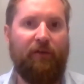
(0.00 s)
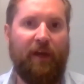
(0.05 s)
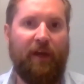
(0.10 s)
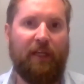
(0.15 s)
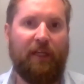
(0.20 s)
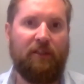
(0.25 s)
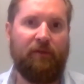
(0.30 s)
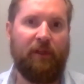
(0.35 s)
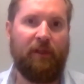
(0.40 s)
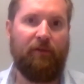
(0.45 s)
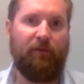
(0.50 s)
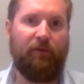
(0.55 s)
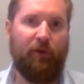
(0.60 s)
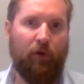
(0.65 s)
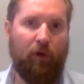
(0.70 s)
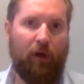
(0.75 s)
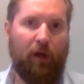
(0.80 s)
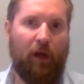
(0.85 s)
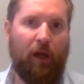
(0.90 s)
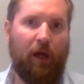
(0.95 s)
effectively for
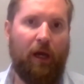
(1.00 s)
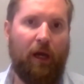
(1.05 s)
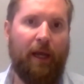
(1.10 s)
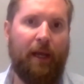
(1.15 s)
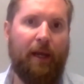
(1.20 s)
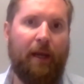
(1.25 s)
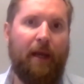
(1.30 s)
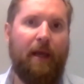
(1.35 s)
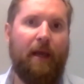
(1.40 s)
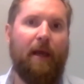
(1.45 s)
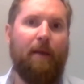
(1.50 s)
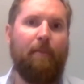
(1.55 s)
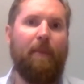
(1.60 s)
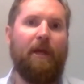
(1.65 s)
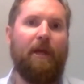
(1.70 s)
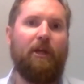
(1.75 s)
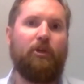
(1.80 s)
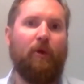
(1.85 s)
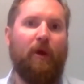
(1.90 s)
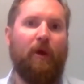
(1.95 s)
your client, and
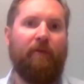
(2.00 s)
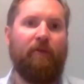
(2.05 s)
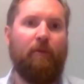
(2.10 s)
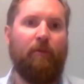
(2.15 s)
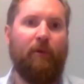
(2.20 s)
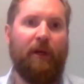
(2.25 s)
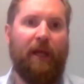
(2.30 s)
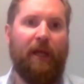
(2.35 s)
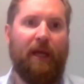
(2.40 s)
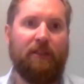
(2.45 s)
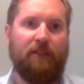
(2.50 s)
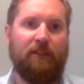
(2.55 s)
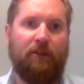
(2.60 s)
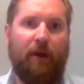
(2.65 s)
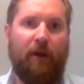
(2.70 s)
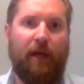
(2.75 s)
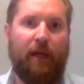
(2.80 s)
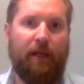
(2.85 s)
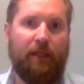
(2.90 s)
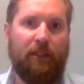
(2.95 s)
make sure everybody has a
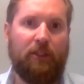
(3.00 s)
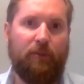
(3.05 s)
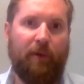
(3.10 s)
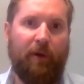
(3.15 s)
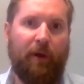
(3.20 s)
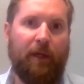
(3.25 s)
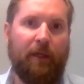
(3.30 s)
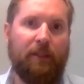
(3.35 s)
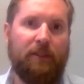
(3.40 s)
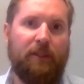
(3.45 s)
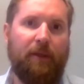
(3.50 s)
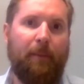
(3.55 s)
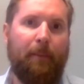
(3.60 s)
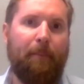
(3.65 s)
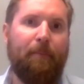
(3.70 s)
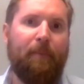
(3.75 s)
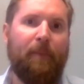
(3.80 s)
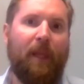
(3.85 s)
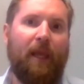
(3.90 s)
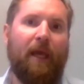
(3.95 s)
great experience.
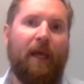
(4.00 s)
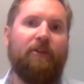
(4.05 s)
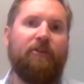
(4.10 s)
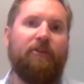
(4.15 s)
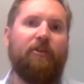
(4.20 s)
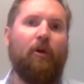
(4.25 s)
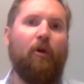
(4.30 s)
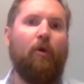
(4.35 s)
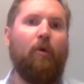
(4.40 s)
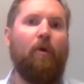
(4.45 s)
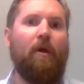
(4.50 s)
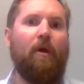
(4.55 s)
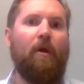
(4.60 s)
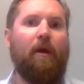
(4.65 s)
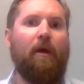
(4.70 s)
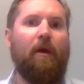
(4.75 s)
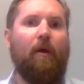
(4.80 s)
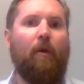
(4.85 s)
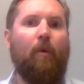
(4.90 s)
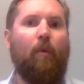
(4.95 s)
And
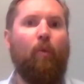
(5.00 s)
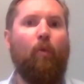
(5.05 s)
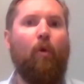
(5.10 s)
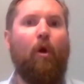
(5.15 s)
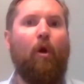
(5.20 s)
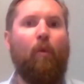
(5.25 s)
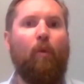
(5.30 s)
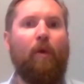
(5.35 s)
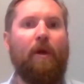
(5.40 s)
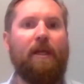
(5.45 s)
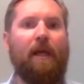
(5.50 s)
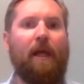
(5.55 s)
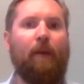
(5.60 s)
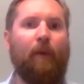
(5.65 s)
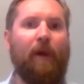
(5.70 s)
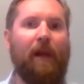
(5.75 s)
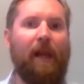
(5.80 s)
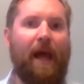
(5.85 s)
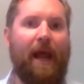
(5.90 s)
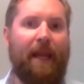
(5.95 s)
so what we're
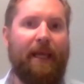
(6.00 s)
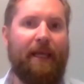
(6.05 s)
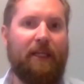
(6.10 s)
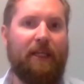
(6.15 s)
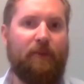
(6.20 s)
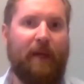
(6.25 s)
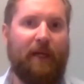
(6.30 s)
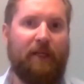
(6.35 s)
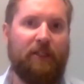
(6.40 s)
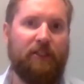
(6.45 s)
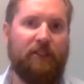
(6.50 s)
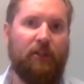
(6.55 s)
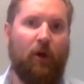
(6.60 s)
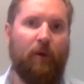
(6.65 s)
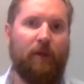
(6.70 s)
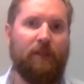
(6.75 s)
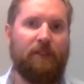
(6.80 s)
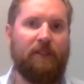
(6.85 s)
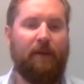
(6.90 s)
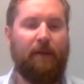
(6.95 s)
letting inspectors
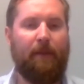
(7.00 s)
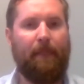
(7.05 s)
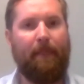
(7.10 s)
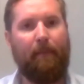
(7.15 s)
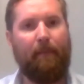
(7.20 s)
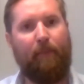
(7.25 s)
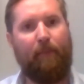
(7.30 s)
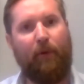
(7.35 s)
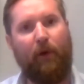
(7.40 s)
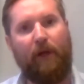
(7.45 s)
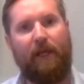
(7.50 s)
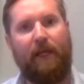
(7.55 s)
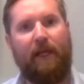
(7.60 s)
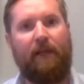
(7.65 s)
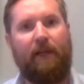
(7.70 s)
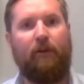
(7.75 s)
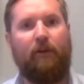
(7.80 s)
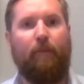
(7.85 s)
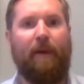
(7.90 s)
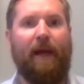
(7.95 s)
know is put it
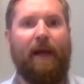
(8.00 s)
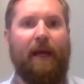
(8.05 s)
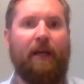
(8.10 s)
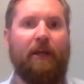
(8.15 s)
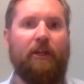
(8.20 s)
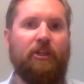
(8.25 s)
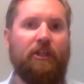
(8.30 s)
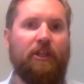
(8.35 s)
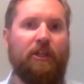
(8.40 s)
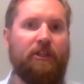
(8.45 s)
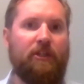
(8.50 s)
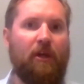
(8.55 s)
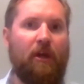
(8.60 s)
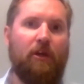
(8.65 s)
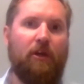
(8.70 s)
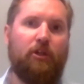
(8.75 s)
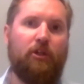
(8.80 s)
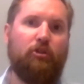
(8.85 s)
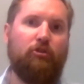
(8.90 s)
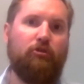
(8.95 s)
in your packages,
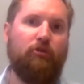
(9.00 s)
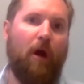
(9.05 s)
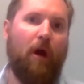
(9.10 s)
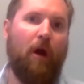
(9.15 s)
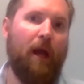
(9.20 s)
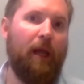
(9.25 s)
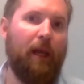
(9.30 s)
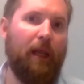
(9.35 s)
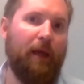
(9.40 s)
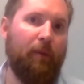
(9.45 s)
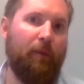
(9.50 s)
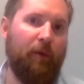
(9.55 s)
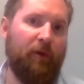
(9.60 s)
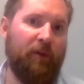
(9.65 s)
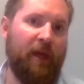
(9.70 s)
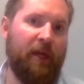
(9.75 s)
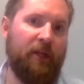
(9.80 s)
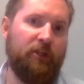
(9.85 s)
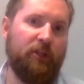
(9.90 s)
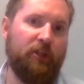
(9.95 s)
trial it
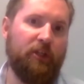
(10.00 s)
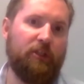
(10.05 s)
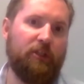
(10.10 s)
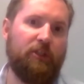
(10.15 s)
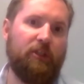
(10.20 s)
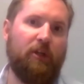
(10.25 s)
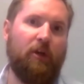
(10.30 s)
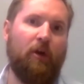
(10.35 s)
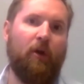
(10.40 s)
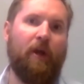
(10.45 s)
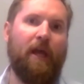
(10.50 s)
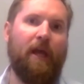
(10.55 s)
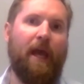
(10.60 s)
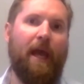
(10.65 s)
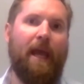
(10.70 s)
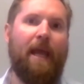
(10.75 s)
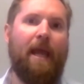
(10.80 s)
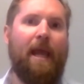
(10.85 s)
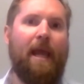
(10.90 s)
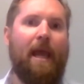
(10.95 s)
with agents,
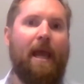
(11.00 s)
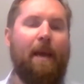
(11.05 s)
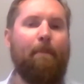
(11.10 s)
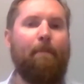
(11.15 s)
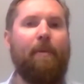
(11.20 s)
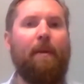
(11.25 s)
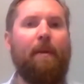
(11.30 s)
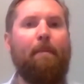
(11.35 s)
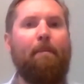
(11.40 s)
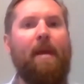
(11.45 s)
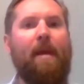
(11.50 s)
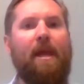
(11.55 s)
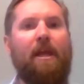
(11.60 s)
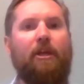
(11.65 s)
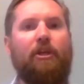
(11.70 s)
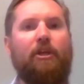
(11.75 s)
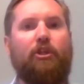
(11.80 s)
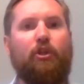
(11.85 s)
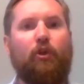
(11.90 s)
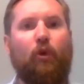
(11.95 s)
okay? But
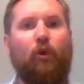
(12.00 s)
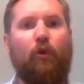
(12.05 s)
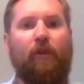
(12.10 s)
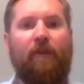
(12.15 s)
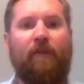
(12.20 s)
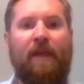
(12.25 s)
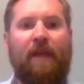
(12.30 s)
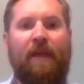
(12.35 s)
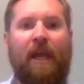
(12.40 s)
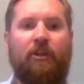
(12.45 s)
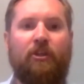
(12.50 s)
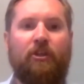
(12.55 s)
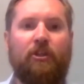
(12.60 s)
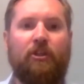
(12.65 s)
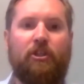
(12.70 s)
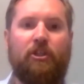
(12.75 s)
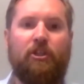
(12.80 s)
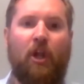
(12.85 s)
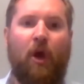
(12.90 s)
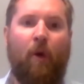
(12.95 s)
make sure that the
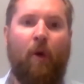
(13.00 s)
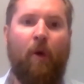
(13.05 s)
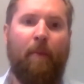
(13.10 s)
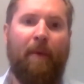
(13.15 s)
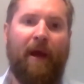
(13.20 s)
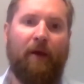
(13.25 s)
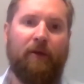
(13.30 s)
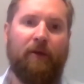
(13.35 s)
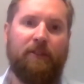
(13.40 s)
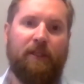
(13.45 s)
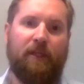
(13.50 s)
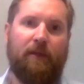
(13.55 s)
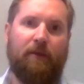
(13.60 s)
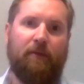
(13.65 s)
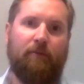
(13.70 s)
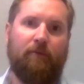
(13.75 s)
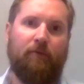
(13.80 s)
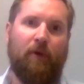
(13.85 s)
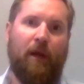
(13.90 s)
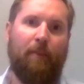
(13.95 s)
agents know about
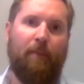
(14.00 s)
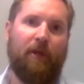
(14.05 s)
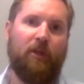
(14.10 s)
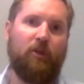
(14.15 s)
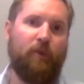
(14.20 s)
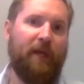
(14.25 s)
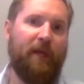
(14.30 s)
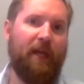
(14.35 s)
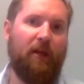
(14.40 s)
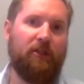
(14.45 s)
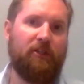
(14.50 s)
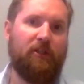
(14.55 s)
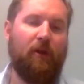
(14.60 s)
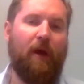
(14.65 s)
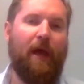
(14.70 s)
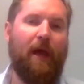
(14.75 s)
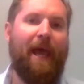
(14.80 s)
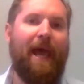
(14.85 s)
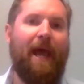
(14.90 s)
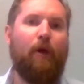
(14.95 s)
it, right? Because we get asked a
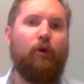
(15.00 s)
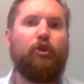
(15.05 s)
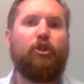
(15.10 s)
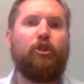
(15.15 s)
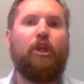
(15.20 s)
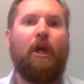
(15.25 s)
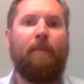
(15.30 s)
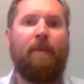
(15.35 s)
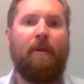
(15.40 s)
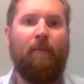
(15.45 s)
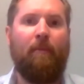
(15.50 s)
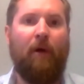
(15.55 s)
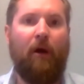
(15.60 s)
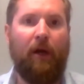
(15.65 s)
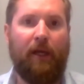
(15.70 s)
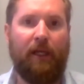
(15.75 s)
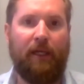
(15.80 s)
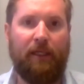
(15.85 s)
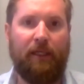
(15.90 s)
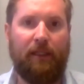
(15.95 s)
lot, how should I be
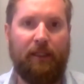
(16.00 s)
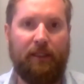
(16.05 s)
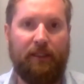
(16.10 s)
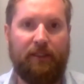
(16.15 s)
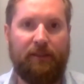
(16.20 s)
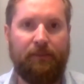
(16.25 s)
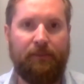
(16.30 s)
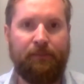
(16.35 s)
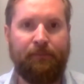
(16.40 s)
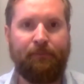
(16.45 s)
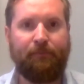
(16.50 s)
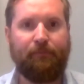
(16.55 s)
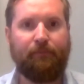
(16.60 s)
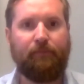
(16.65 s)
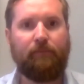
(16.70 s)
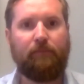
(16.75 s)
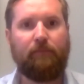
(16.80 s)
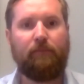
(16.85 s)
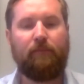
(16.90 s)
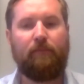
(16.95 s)
marketing this?
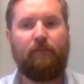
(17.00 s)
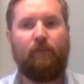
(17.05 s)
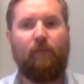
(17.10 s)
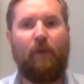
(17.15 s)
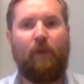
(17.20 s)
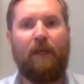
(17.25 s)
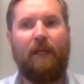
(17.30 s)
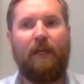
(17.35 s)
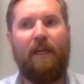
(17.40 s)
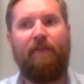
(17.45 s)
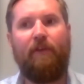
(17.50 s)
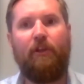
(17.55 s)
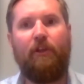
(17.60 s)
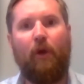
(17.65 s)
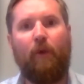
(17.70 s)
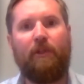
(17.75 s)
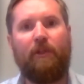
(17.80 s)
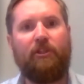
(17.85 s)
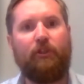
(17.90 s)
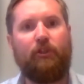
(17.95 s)
Even
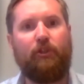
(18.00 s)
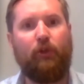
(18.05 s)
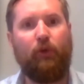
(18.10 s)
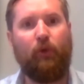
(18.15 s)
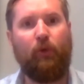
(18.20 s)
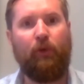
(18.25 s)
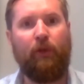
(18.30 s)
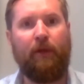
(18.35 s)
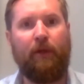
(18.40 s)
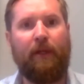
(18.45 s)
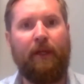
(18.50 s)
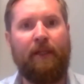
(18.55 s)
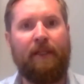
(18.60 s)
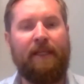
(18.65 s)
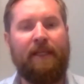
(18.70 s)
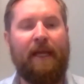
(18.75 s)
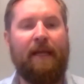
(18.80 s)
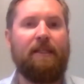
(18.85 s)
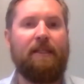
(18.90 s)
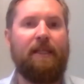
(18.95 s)
though it's a tool that at
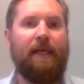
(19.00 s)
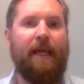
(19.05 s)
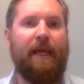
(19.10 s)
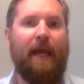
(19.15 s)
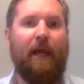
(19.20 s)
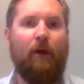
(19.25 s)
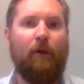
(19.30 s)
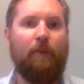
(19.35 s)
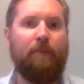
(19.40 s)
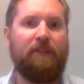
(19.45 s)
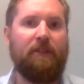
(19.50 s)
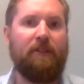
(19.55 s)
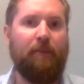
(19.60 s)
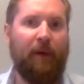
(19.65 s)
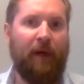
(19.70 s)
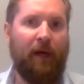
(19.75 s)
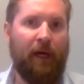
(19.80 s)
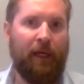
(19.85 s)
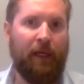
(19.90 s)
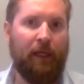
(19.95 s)
the end of the day helps the
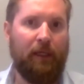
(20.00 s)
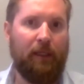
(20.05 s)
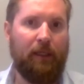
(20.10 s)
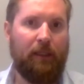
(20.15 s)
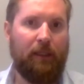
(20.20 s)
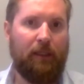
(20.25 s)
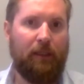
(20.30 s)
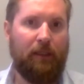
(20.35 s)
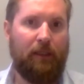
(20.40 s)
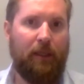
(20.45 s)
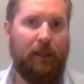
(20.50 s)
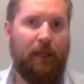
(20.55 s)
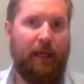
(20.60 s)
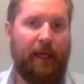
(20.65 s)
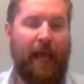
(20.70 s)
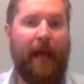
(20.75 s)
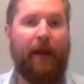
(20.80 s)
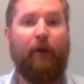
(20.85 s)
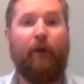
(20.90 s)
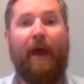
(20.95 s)
buyer,
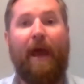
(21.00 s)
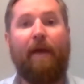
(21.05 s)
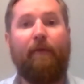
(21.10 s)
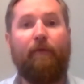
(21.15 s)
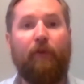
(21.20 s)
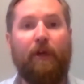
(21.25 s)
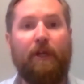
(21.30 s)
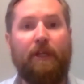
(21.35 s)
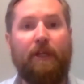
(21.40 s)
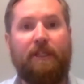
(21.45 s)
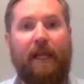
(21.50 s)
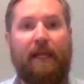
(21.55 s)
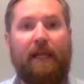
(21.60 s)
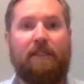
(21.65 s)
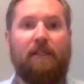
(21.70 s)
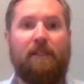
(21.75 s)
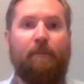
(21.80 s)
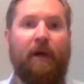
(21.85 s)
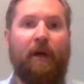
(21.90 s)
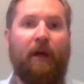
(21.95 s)
and on average
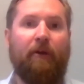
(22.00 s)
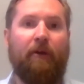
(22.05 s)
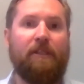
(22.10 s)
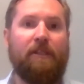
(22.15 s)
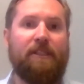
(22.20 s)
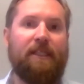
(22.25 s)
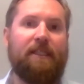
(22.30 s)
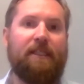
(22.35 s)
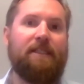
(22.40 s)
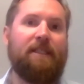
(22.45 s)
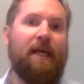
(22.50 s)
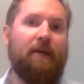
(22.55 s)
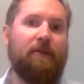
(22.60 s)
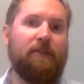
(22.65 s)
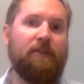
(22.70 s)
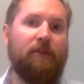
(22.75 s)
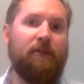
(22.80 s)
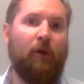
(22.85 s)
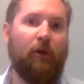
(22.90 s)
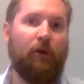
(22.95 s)
gets the buyer a
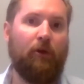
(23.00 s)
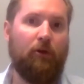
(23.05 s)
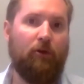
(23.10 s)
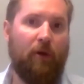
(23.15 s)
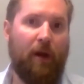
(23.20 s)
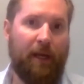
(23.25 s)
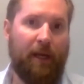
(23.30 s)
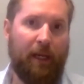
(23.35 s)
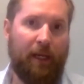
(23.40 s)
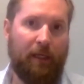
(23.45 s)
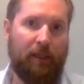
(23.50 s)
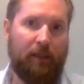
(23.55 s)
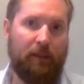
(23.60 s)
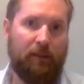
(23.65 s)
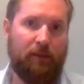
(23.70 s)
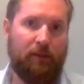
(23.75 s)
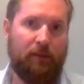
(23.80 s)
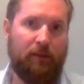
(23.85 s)
$6,000 credit,